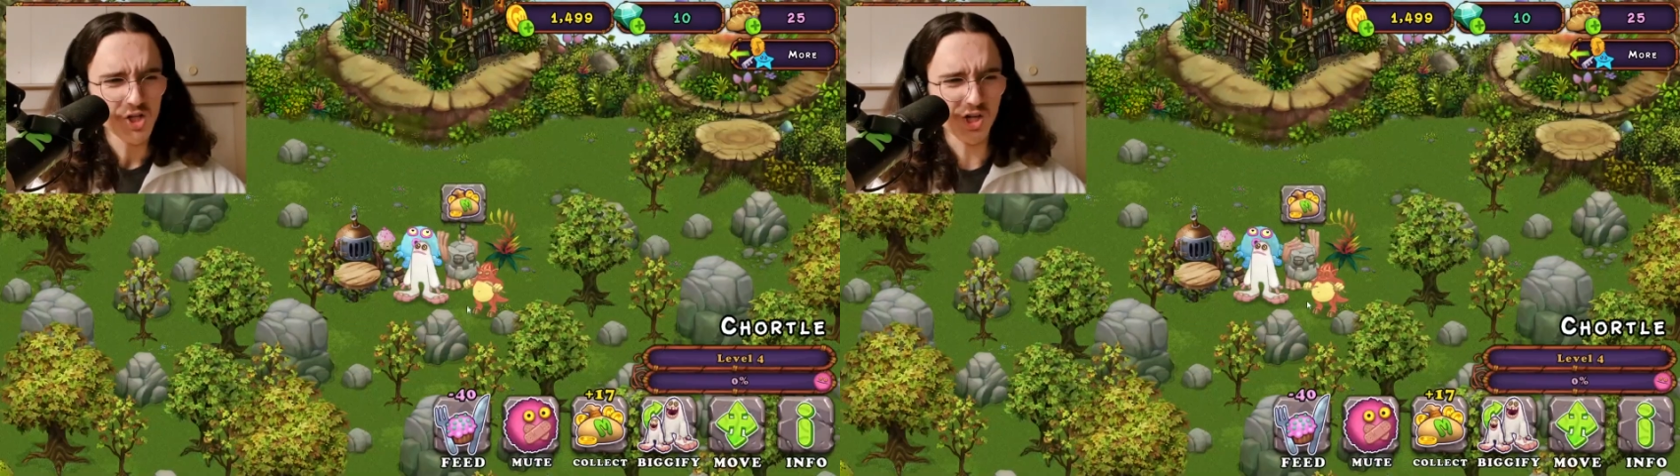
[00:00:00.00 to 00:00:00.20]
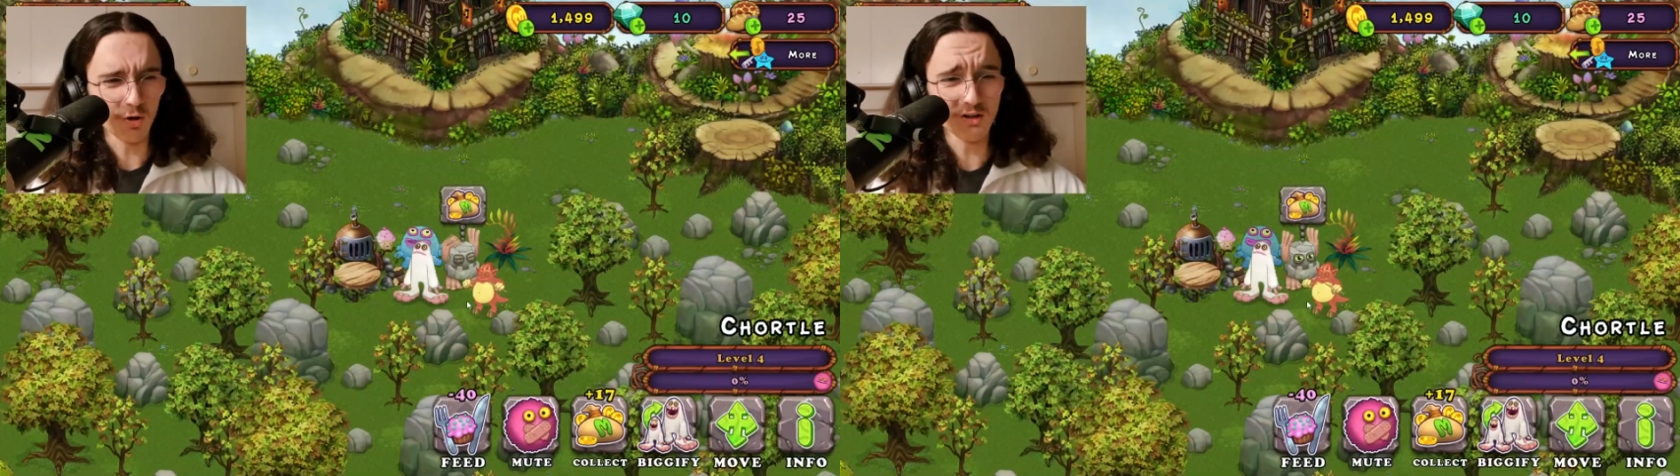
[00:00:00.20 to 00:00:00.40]

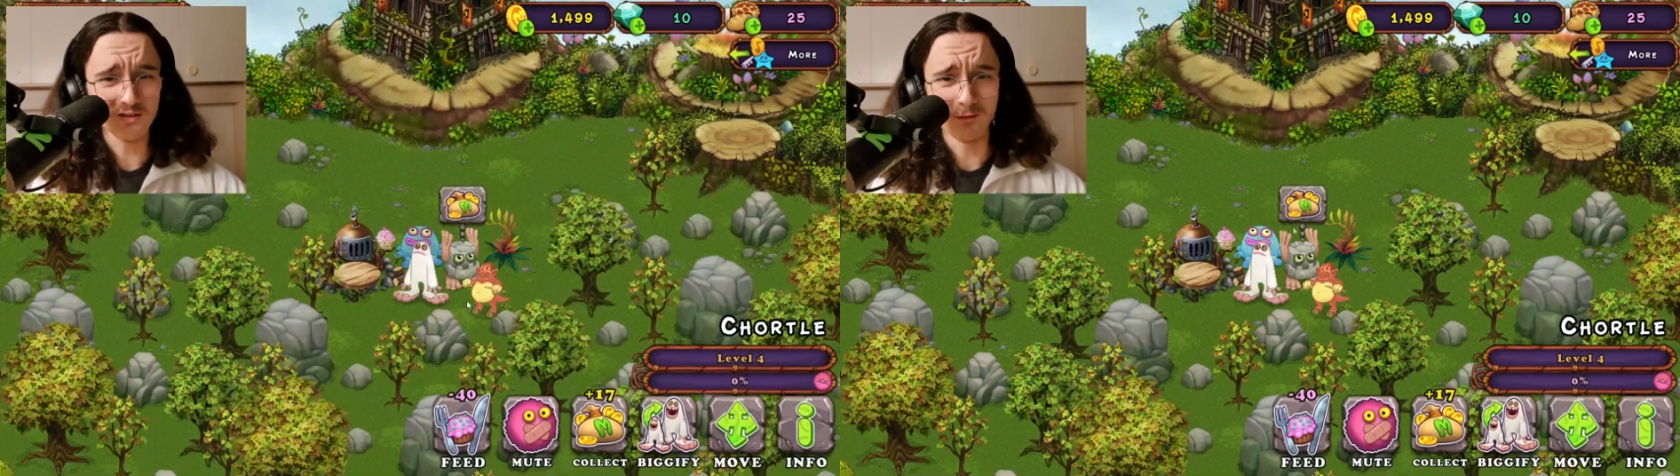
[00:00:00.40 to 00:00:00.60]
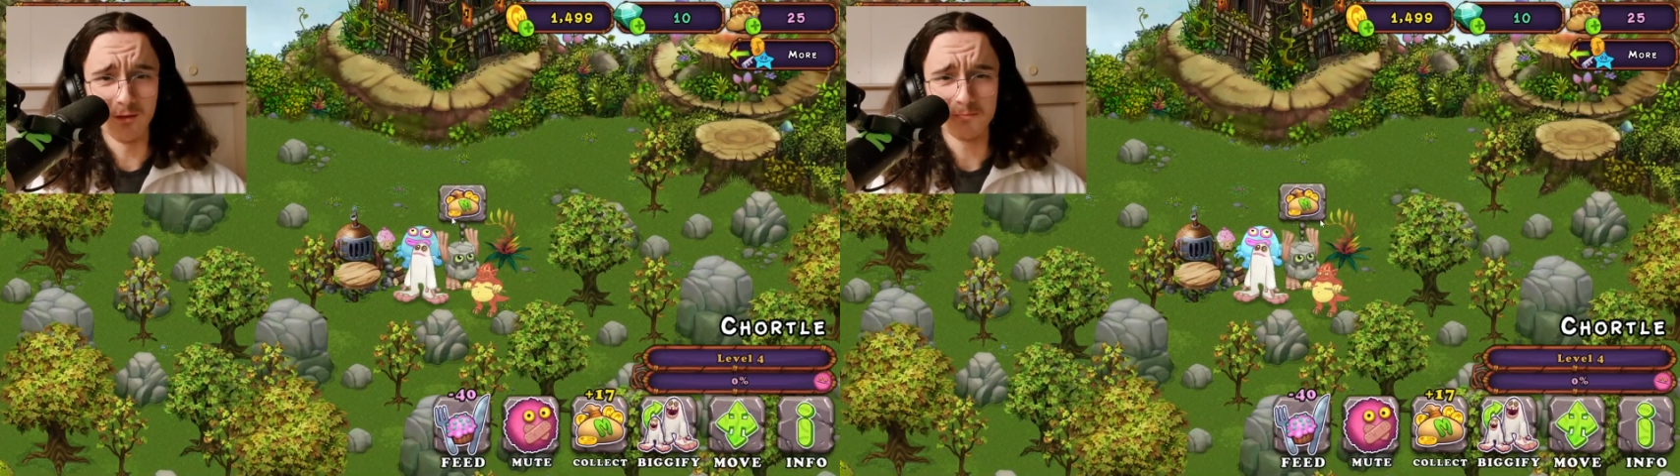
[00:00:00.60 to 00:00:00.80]

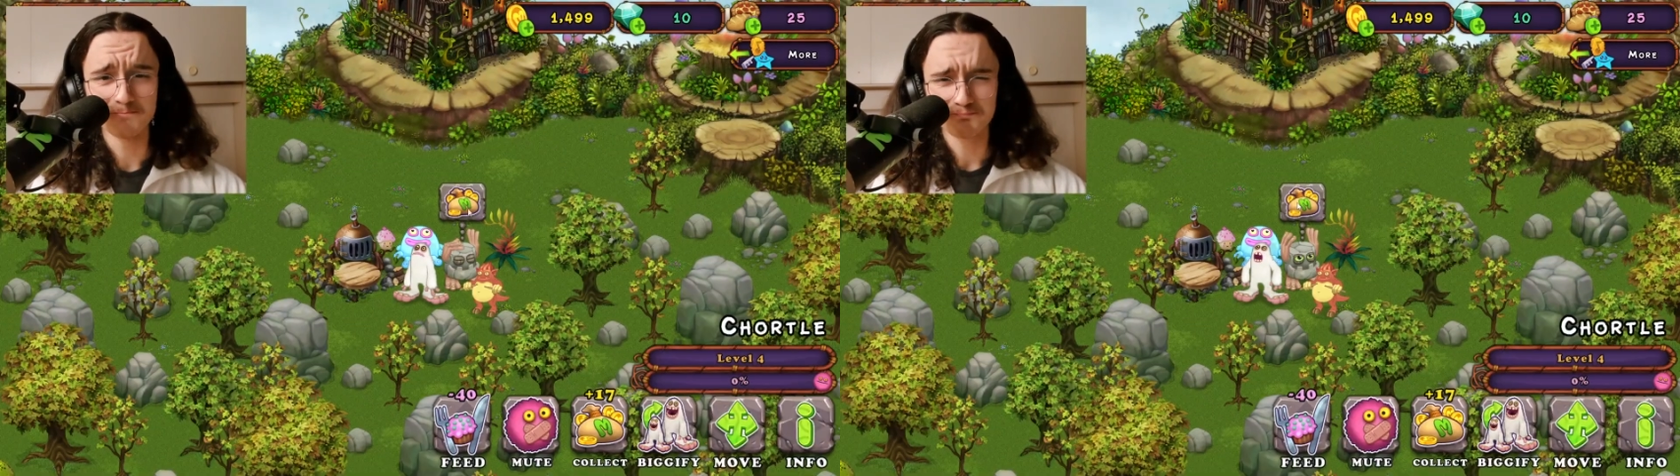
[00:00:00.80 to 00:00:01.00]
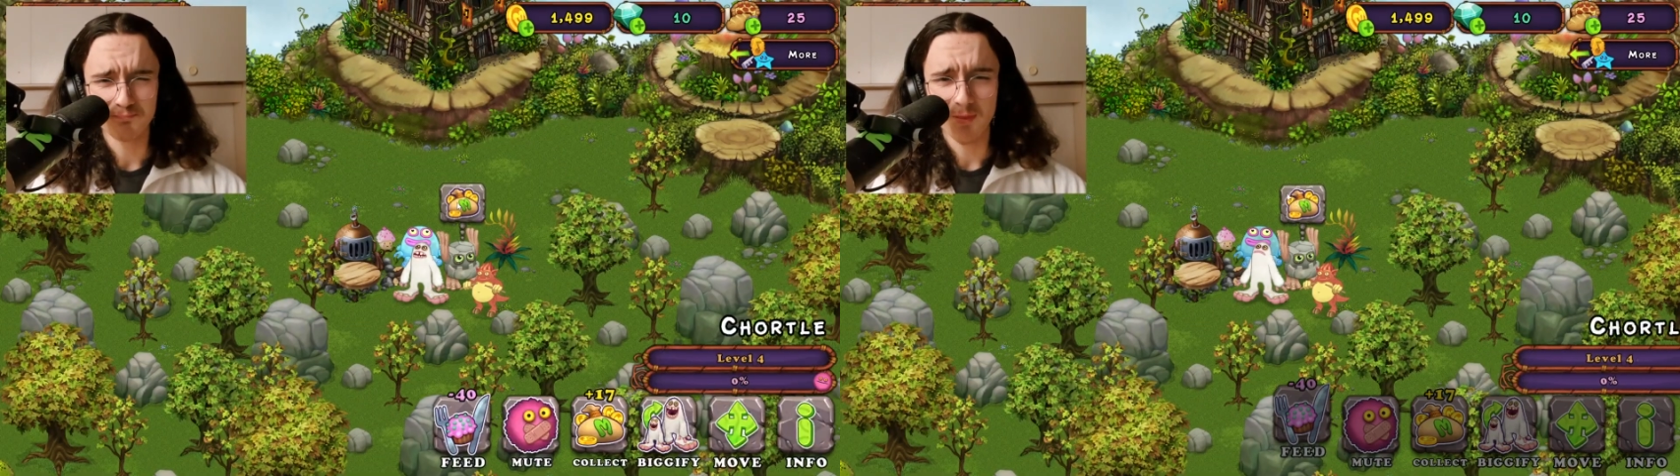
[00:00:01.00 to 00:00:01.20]
Chortle.
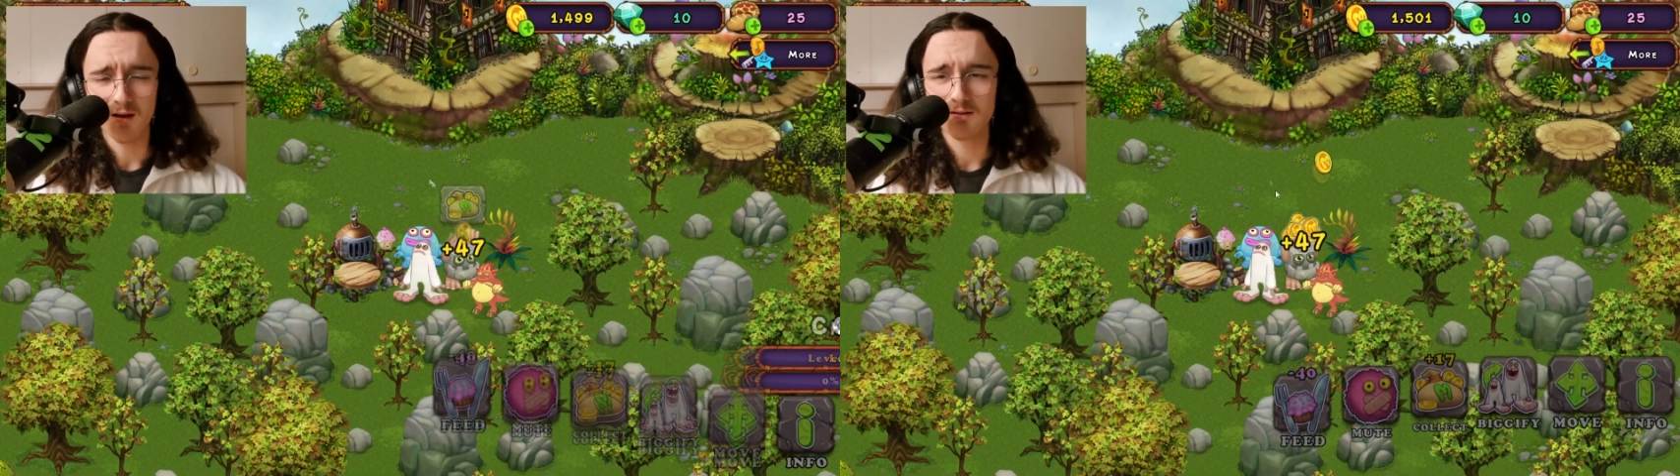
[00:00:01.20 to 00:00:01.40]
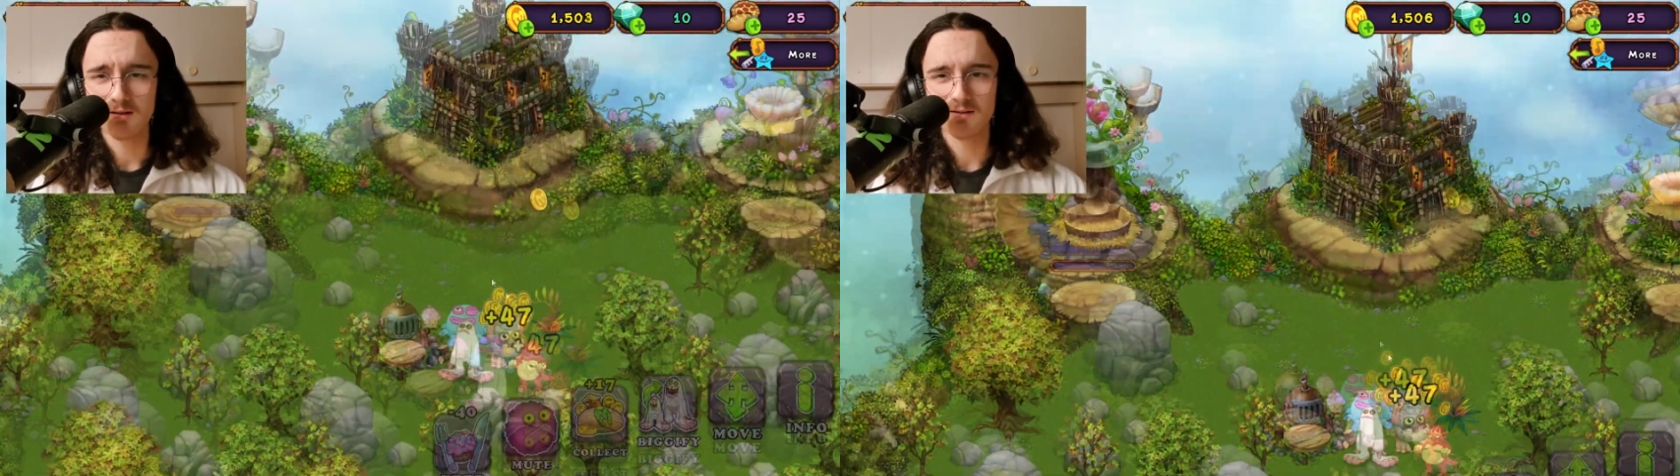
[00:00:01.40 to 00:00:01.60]

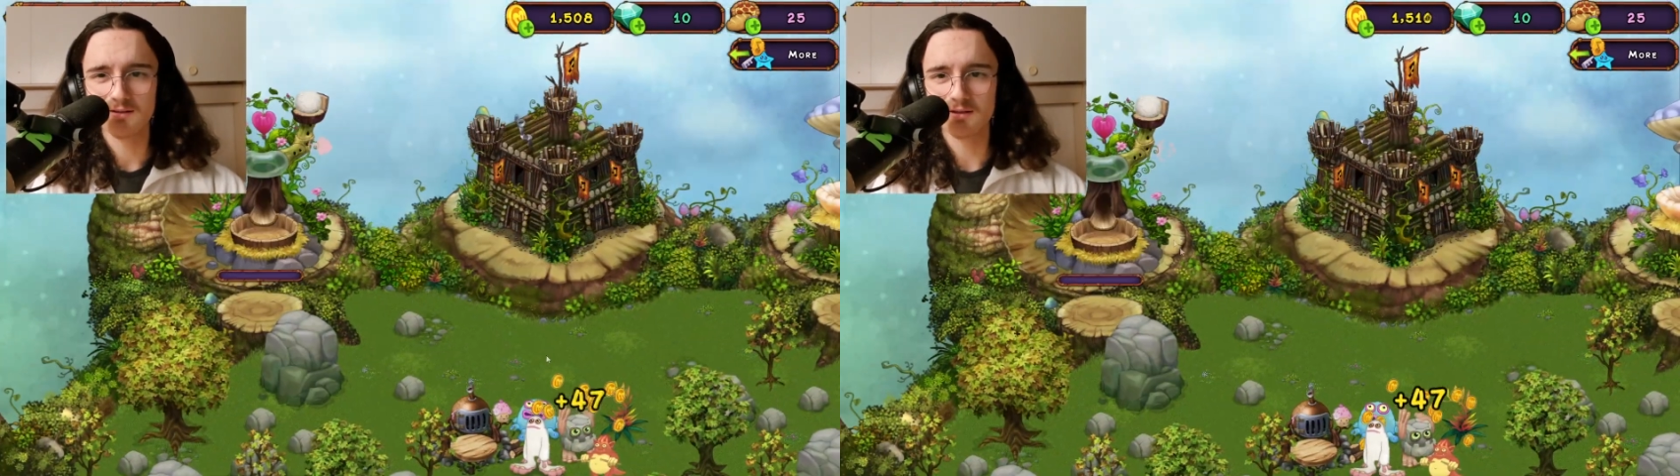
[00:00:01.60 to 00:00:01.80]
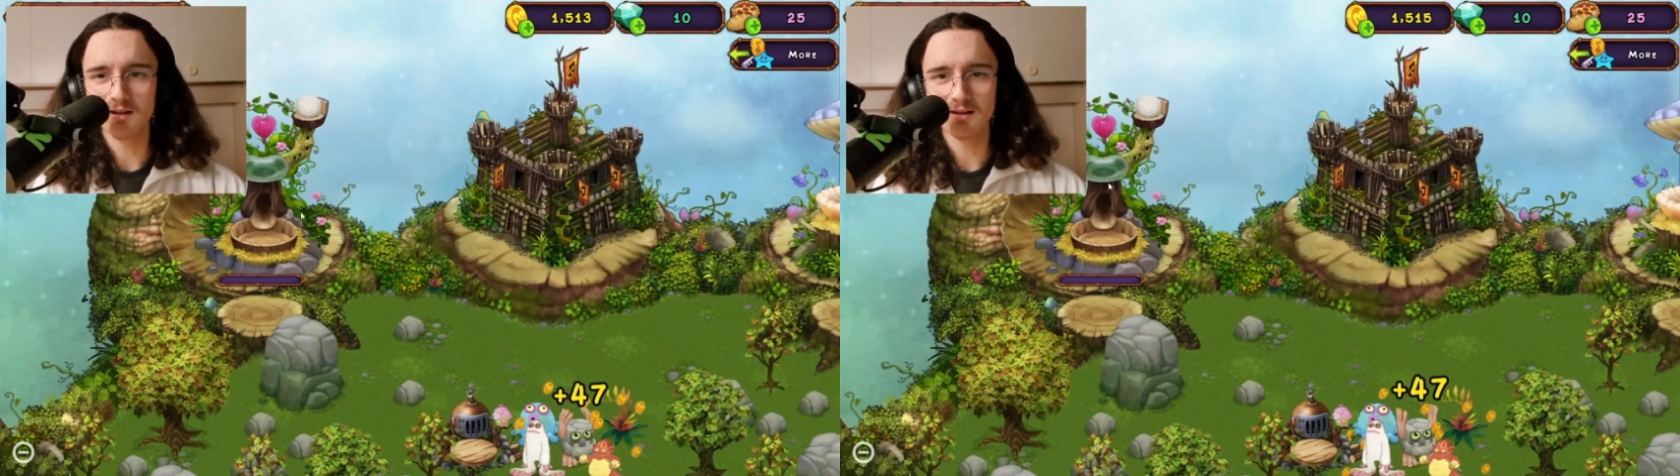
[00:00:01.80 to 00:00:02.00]

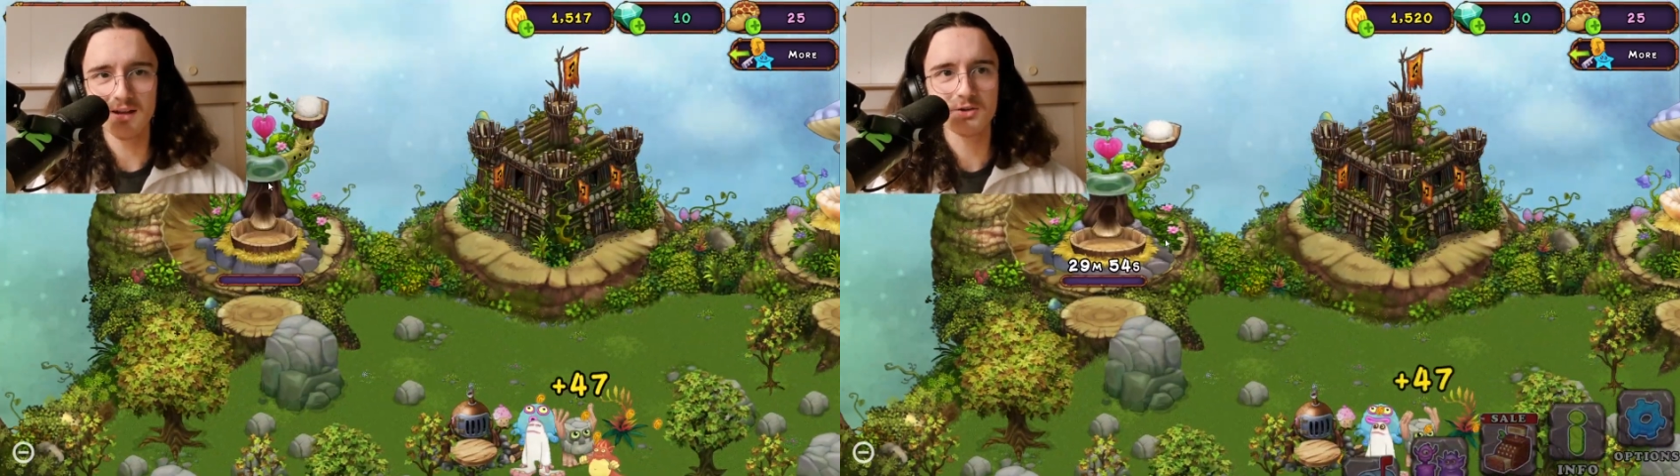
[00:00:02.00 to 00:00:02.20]
It's an